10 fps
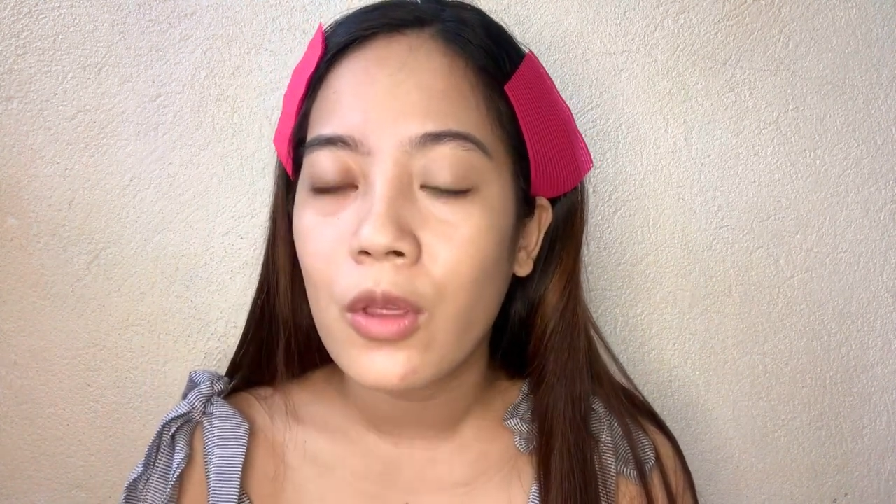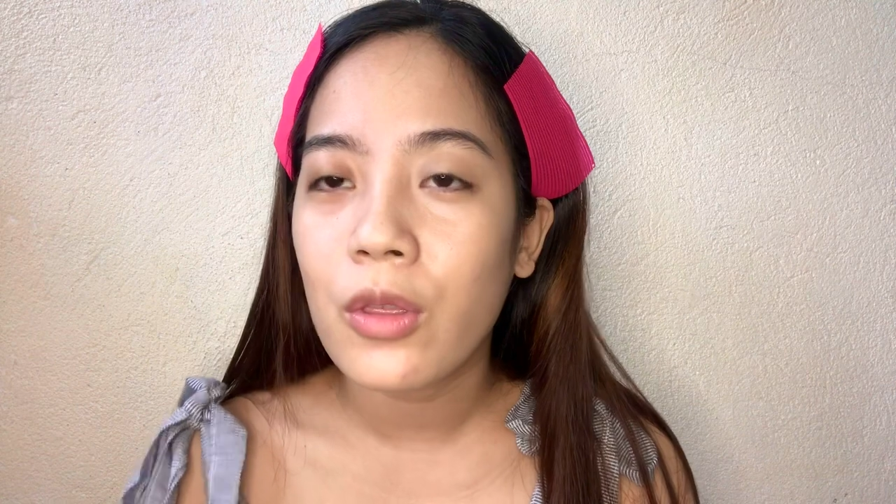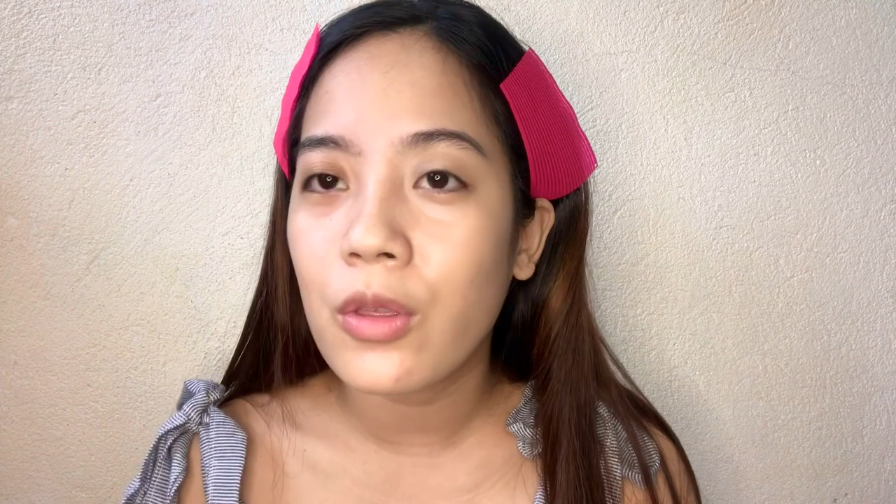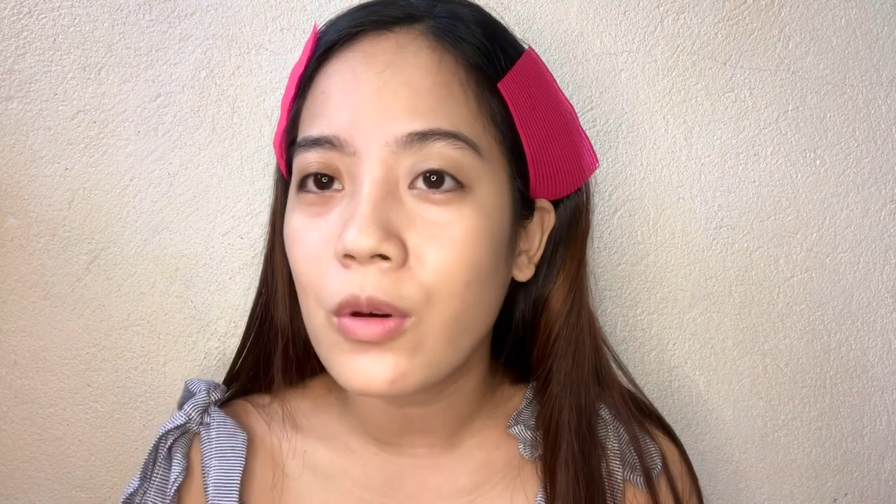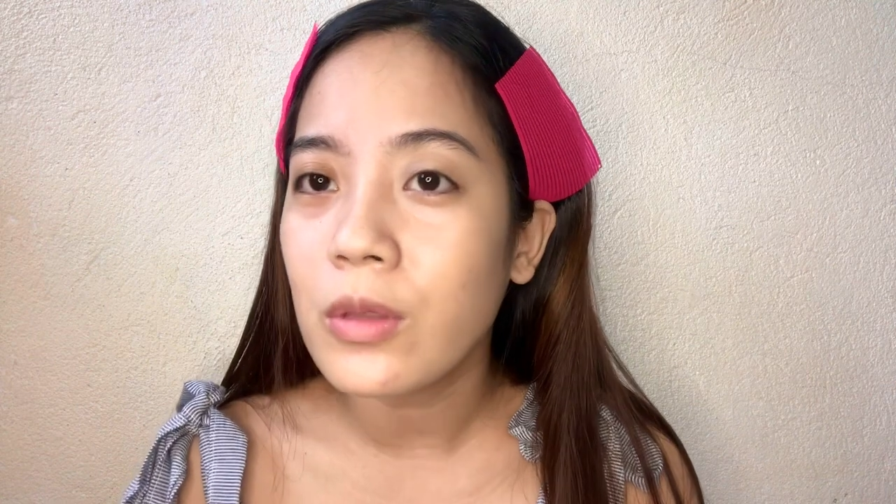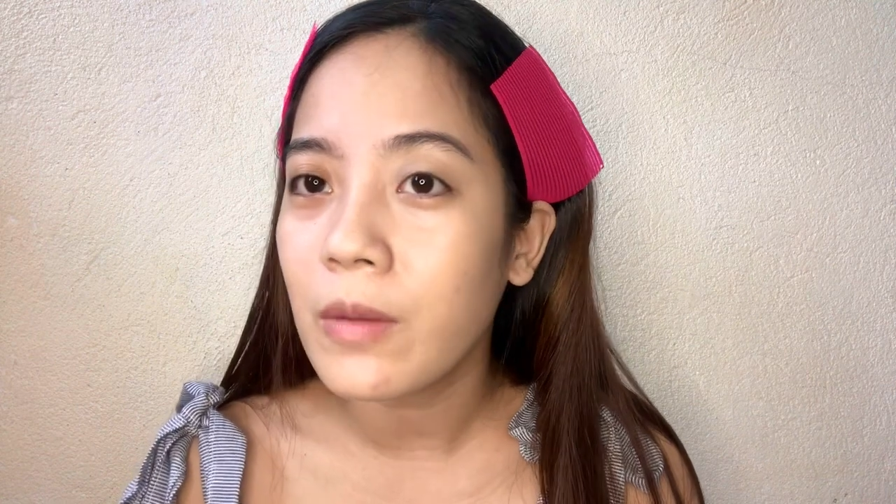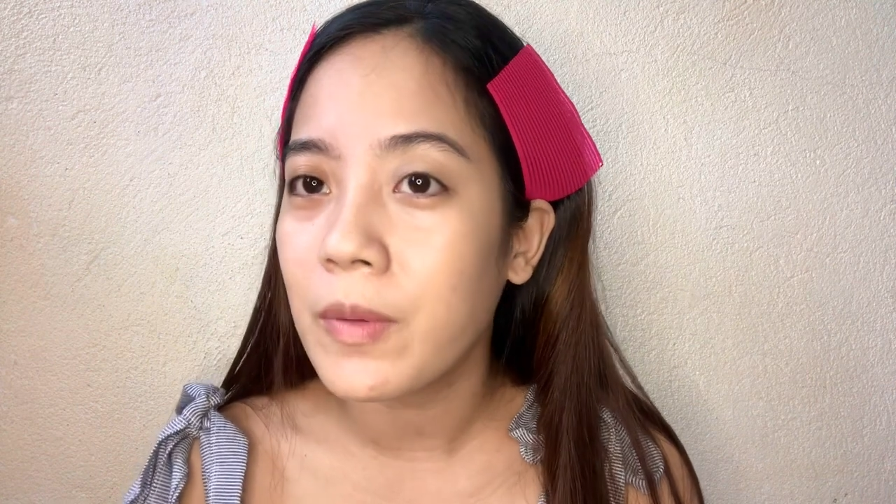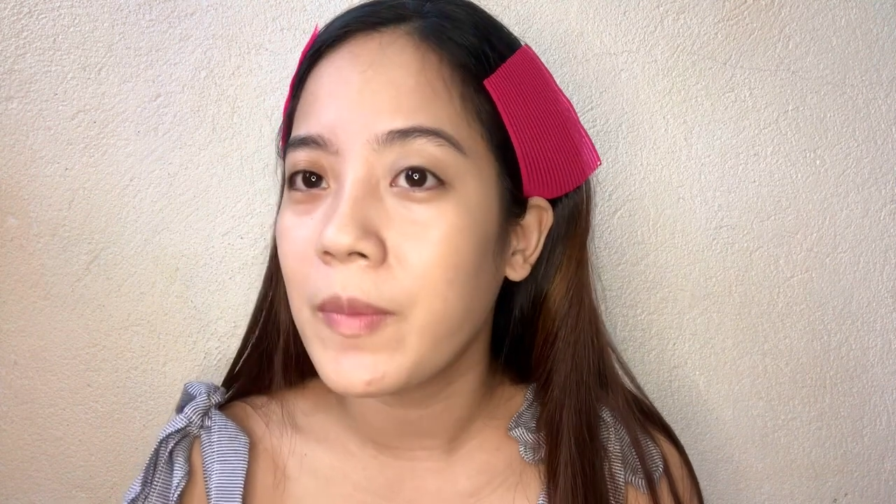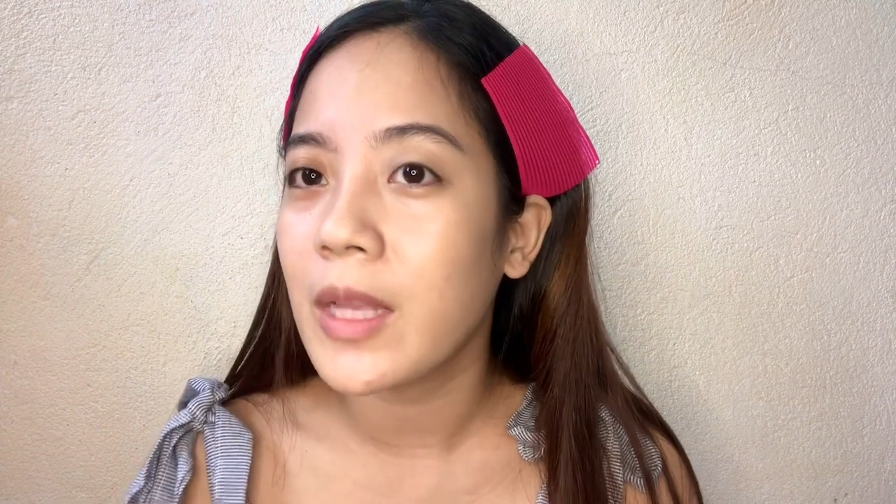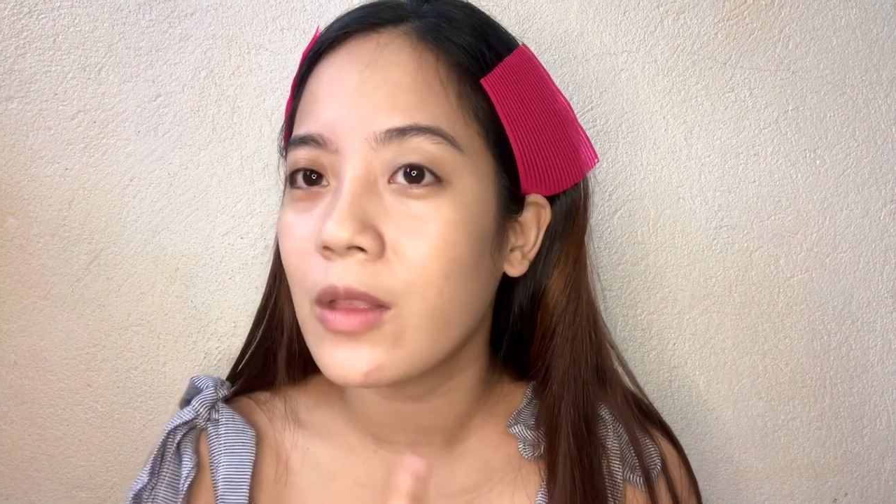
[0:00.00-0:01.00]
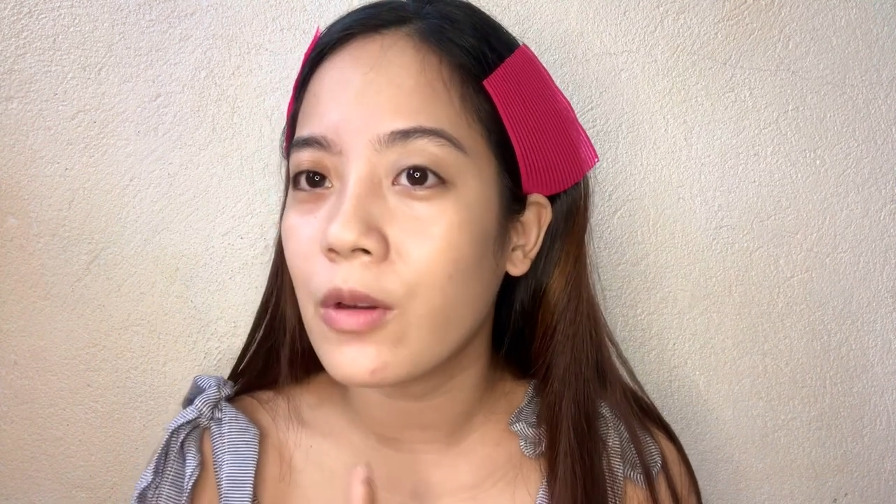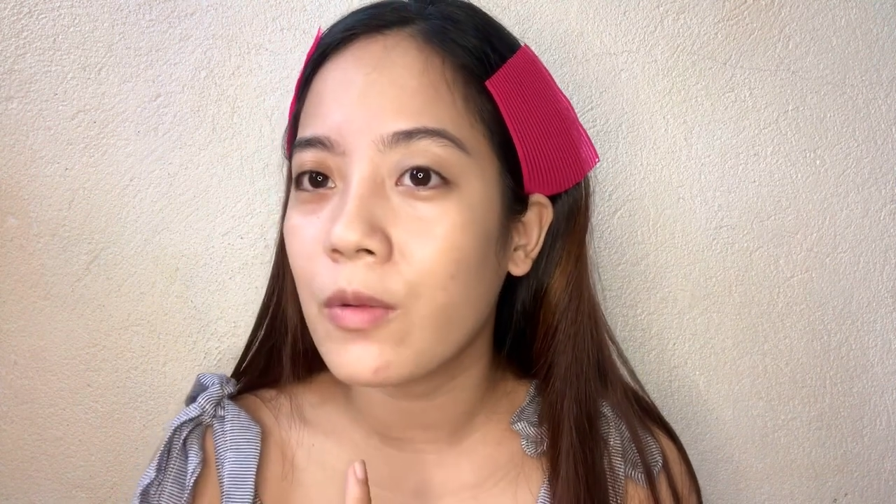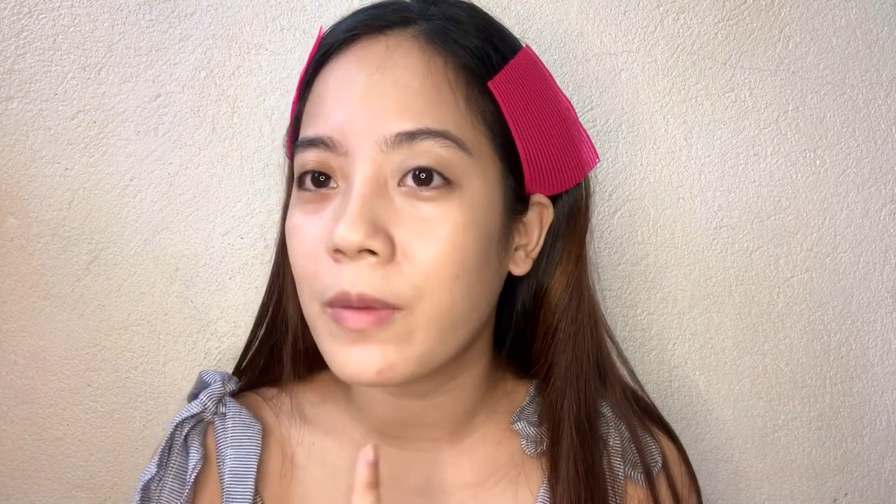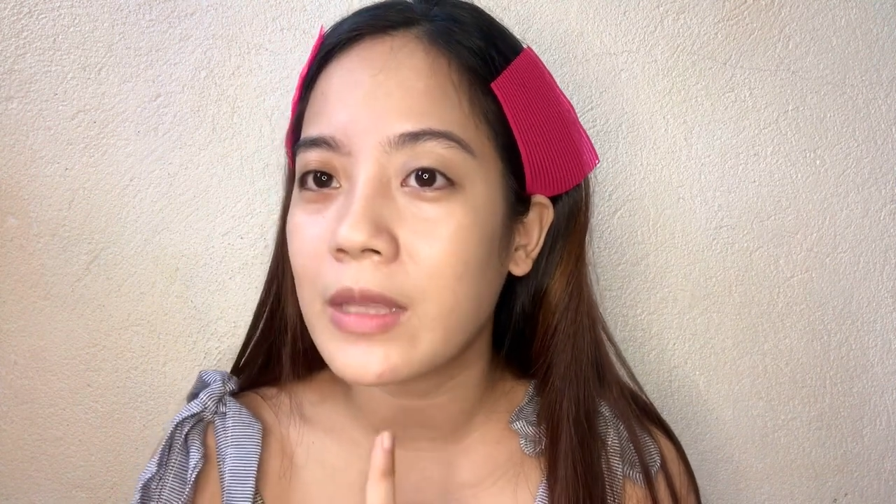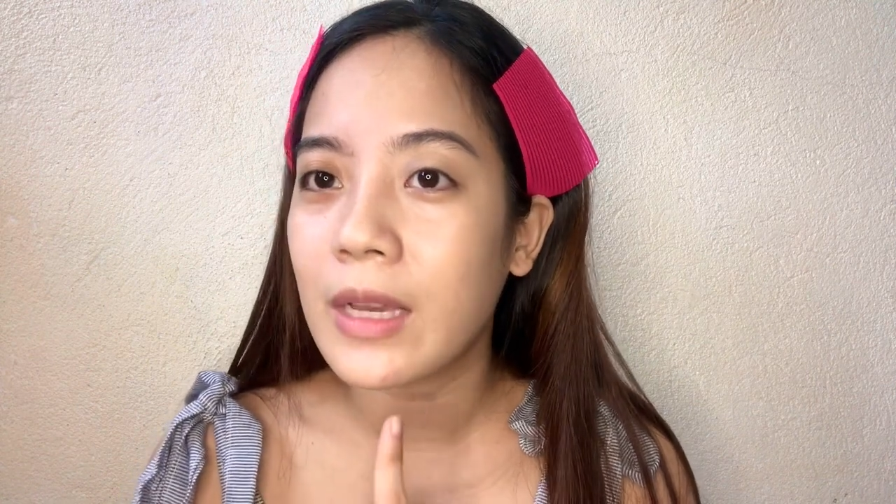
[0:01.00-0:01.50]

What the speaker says: Though, nagpipick through pa